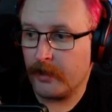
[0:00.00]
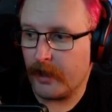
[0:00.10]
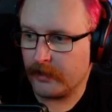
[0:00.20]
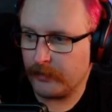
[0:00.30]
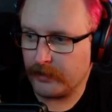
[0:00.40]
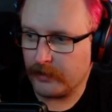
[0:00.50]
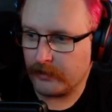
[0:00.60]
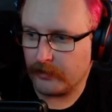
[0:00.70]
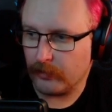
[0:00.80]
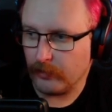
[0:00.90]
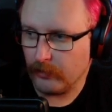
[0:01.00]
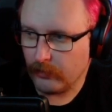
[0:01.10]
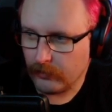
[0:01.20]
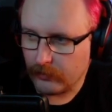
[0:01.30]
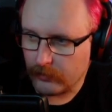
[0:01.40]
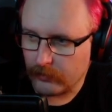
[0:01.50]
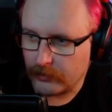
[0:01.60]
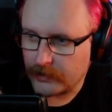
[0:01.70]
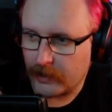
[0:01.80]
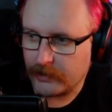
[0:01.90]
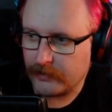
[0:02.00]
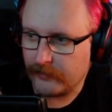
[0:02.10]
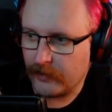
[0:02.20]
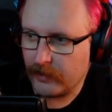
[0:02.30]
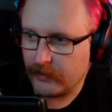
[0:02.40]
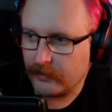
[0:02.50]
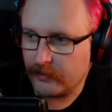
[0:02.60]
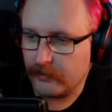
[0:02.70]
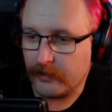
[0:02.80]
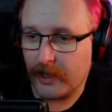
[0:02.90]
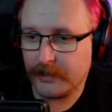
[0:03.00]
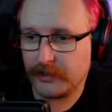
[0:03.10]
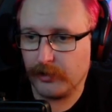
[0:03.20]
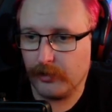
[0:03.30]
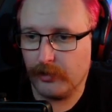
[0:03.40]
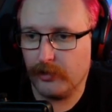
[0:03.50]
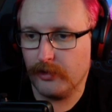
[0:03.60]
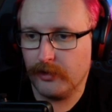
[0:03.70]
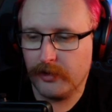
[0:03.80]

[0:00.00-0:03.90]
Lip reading: Activate the... Ooh, status effect. That's cool.